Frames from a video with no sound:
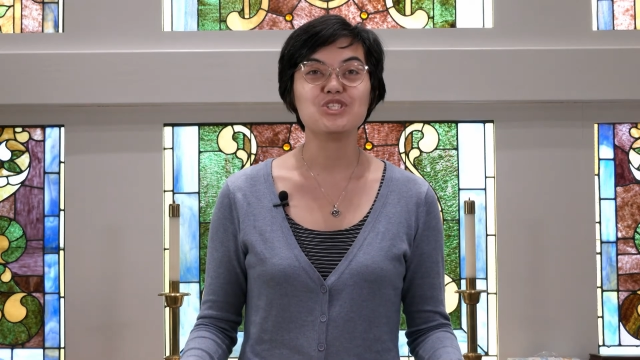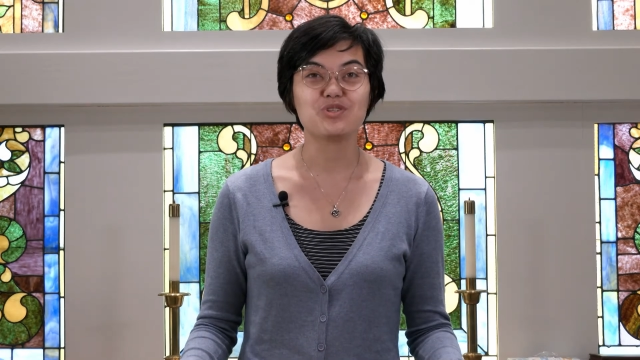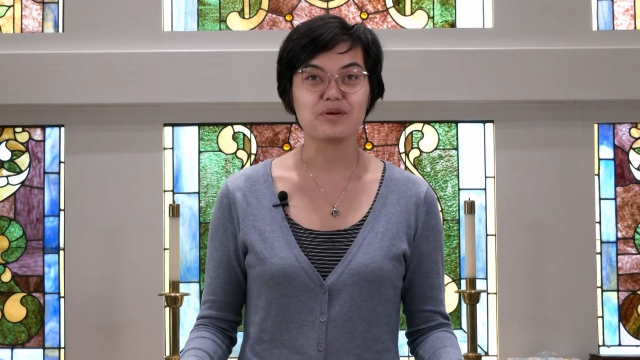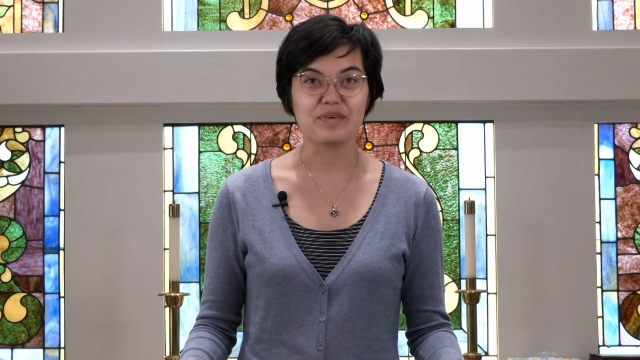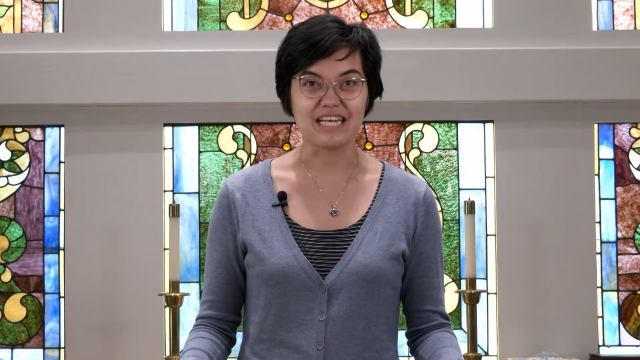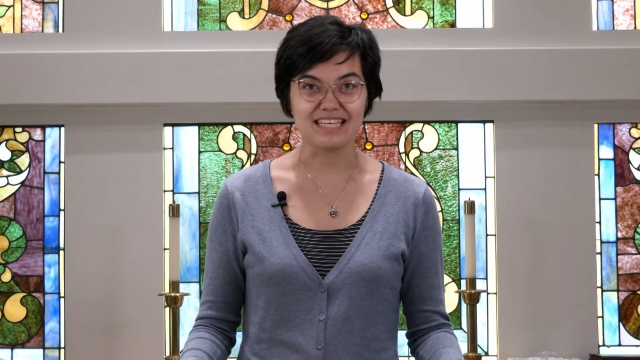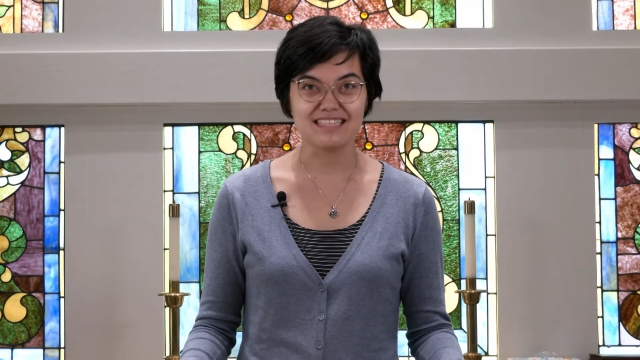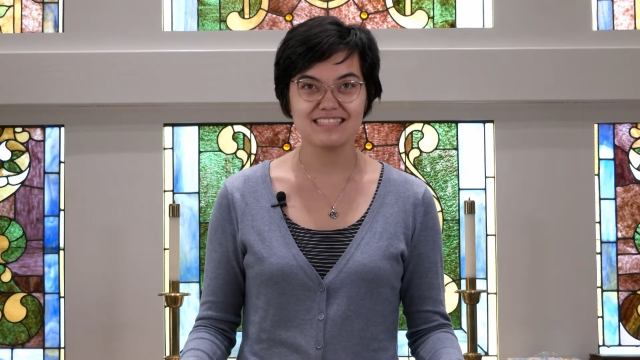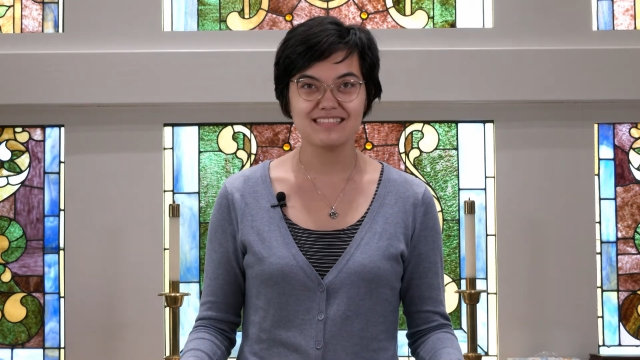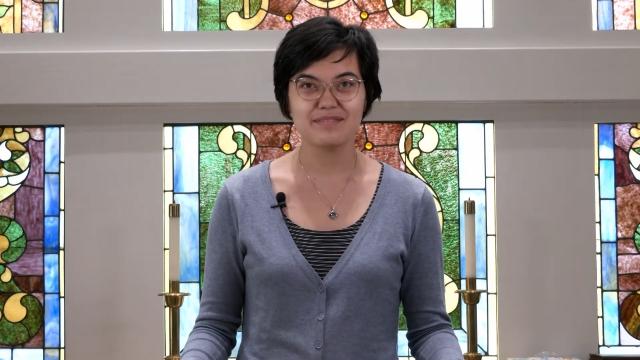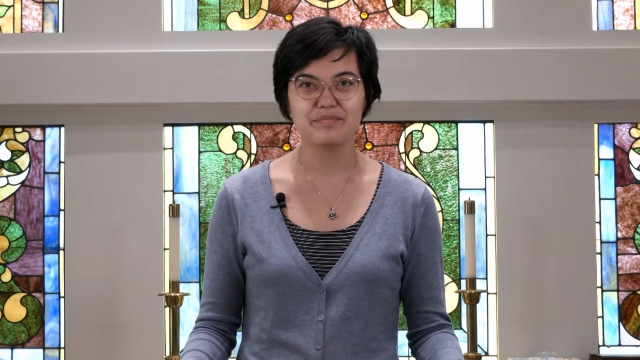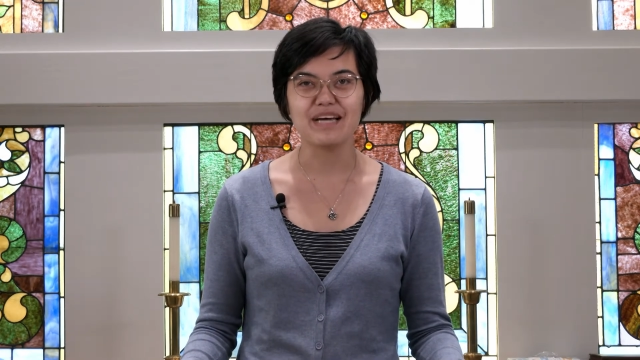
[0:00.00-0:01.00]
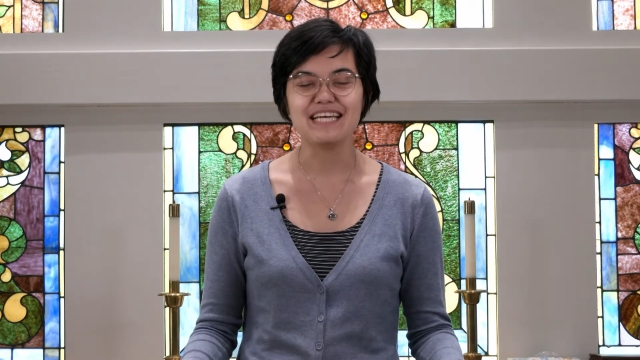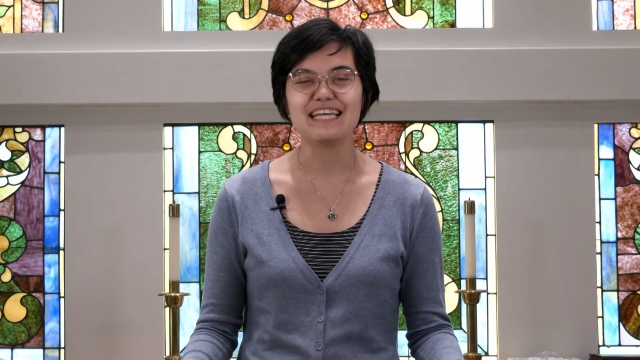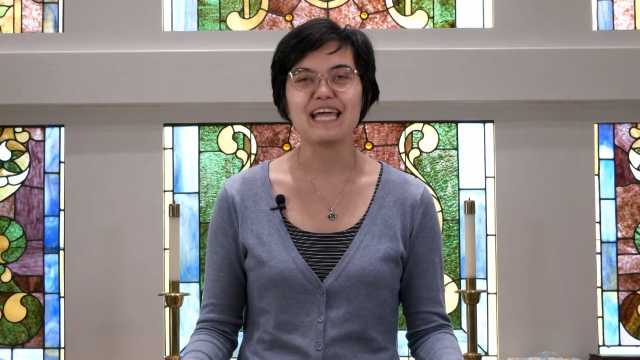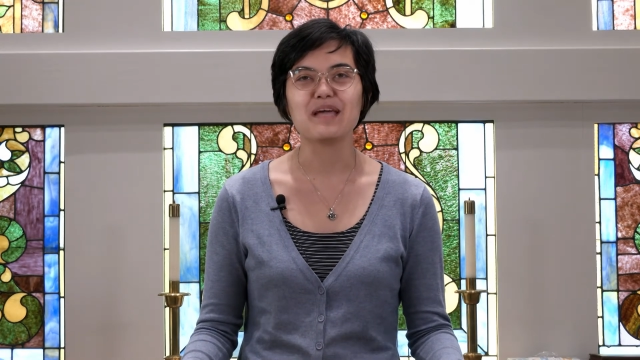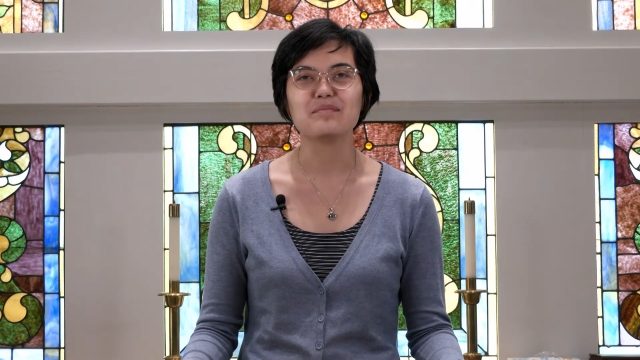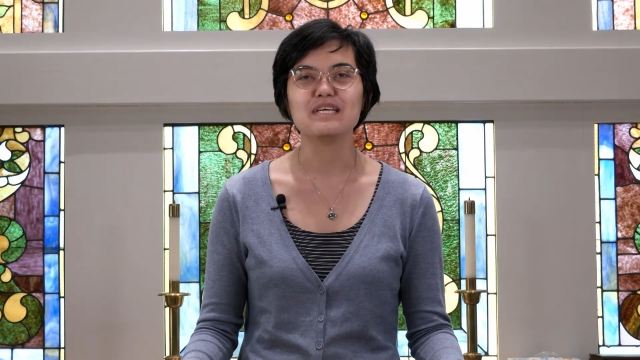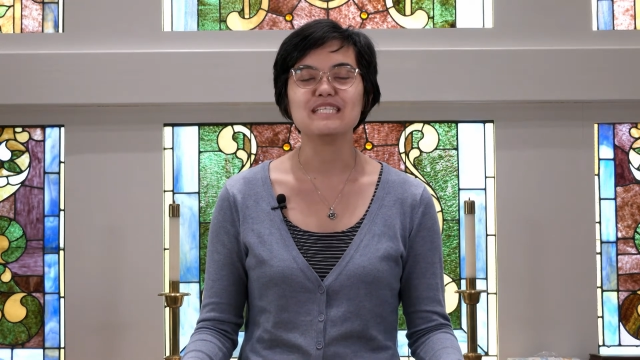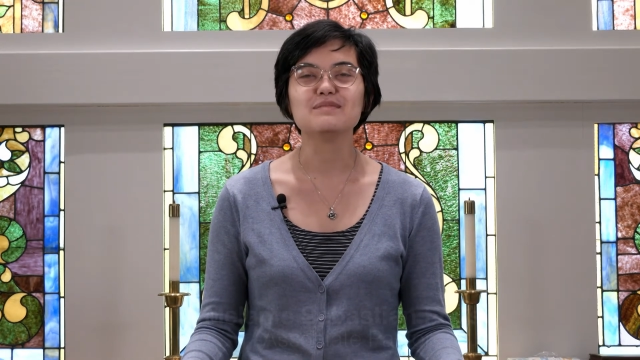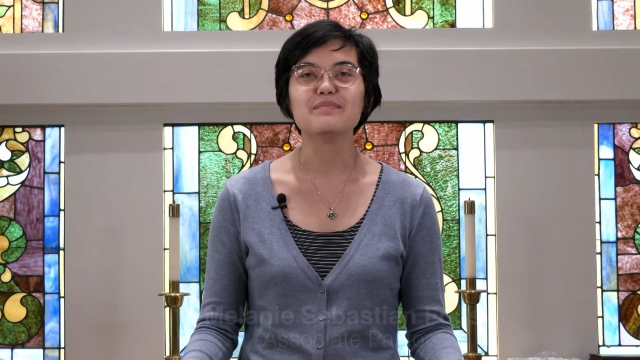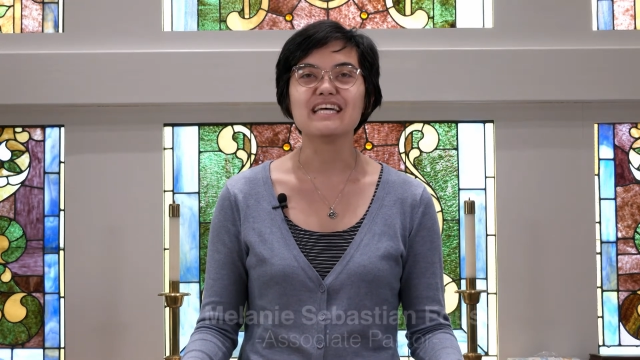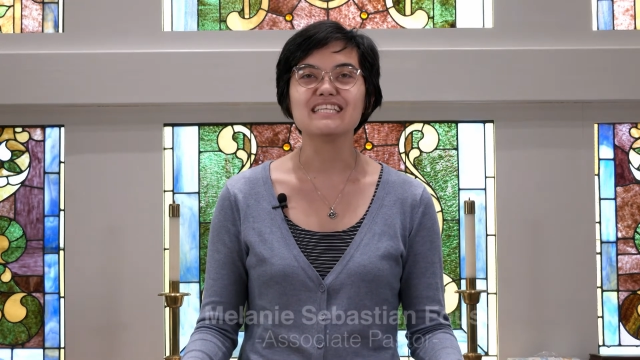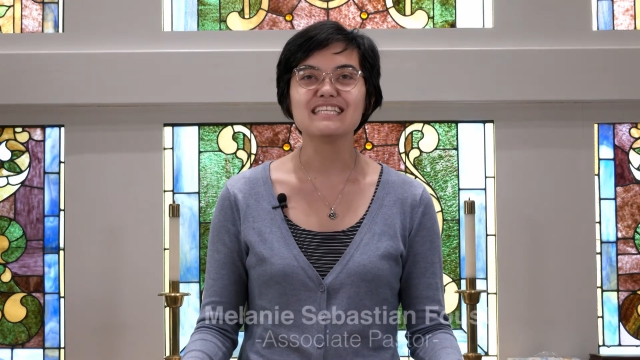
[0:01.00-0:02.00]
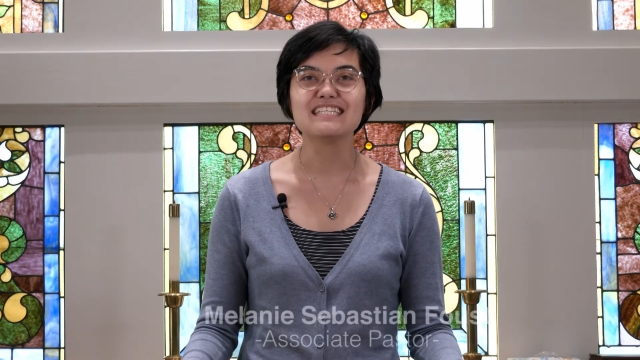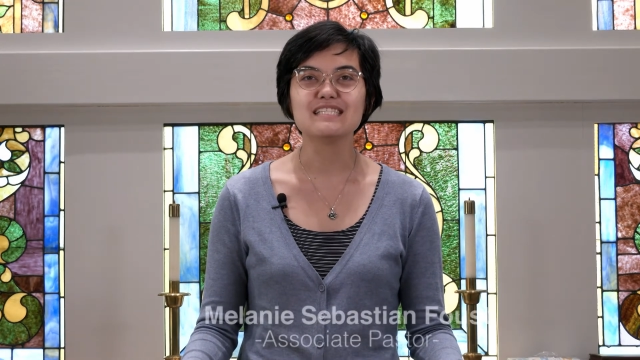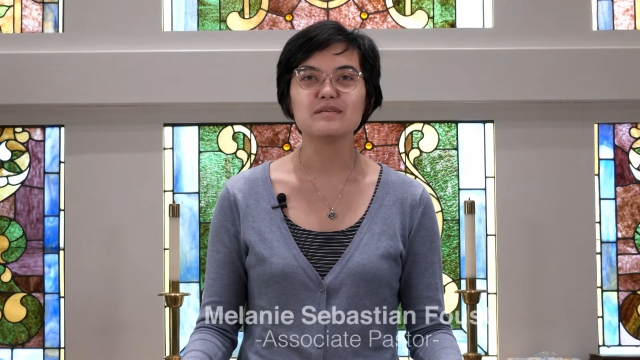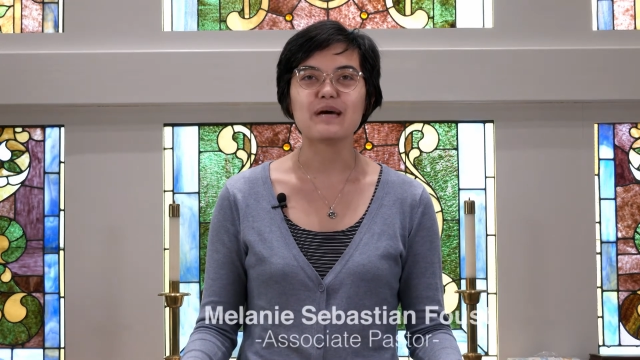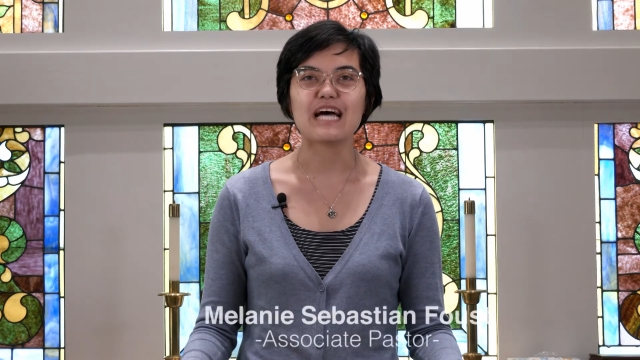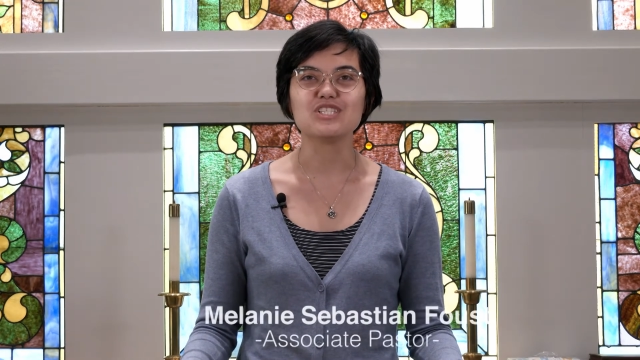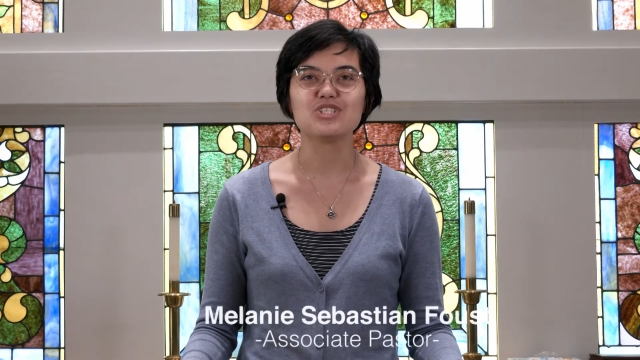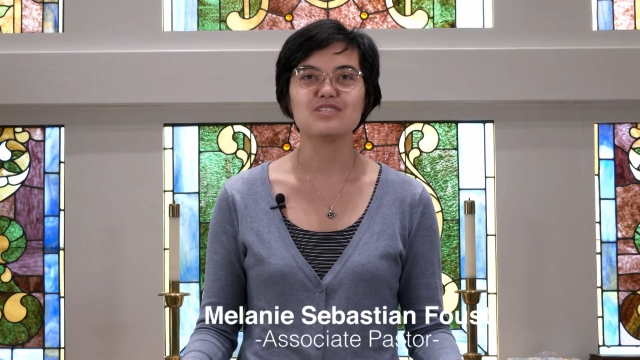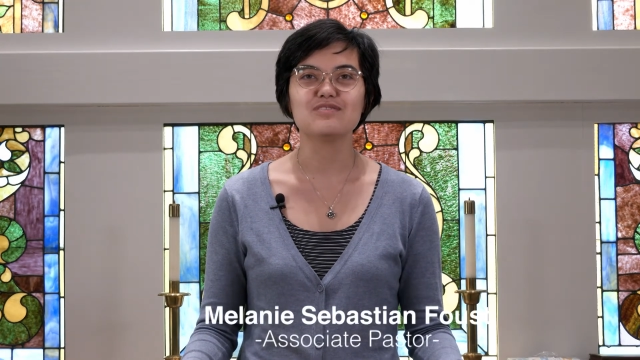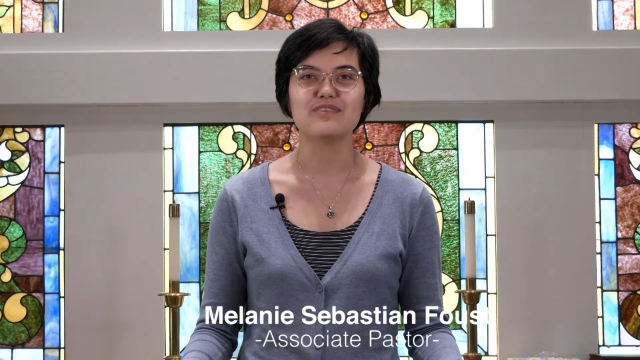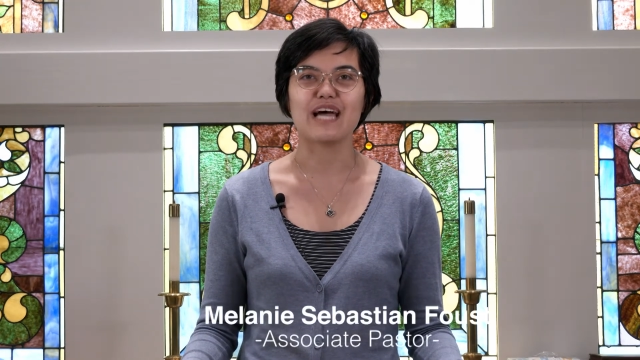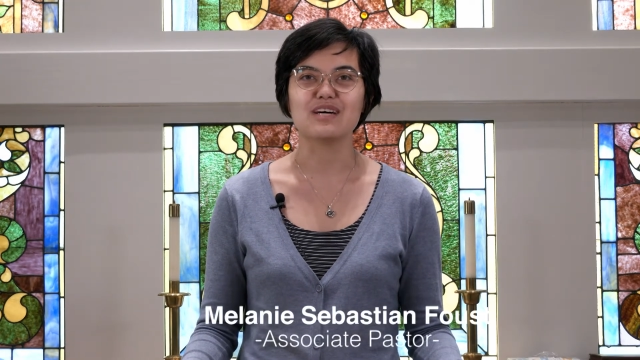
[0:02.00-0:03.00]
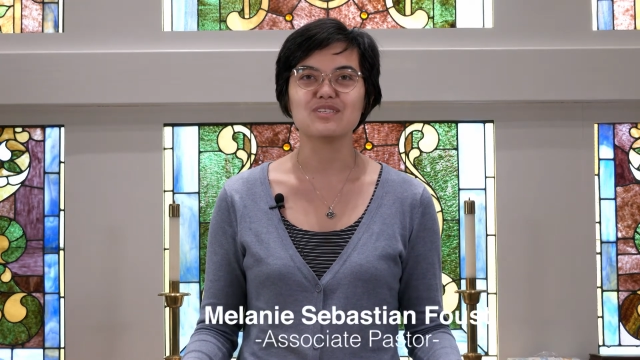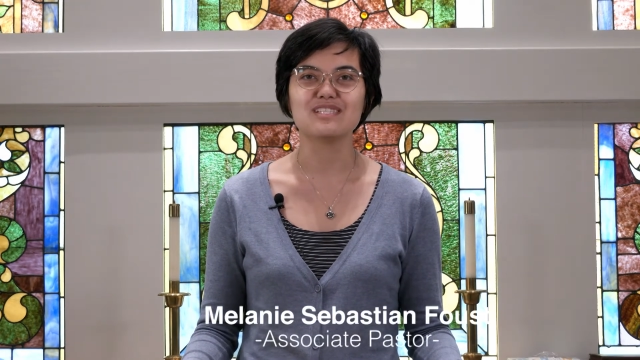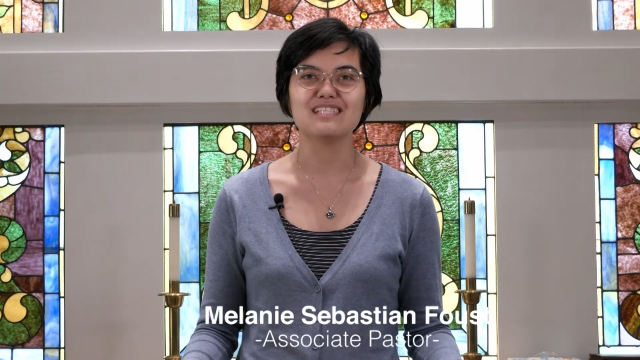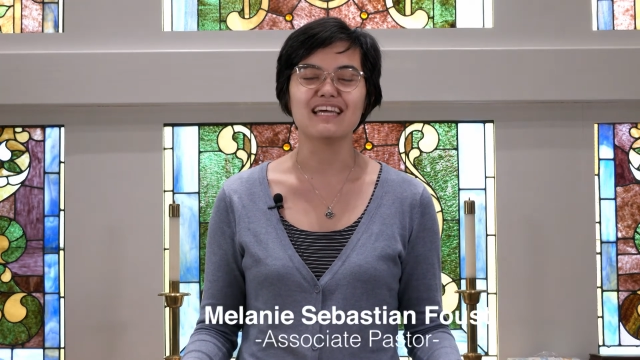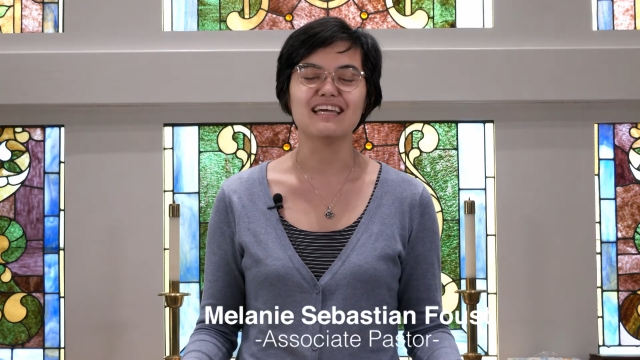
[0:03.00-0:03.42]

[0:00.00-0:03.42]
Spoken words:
History Minute. My name is Melanie Sebastian Faust,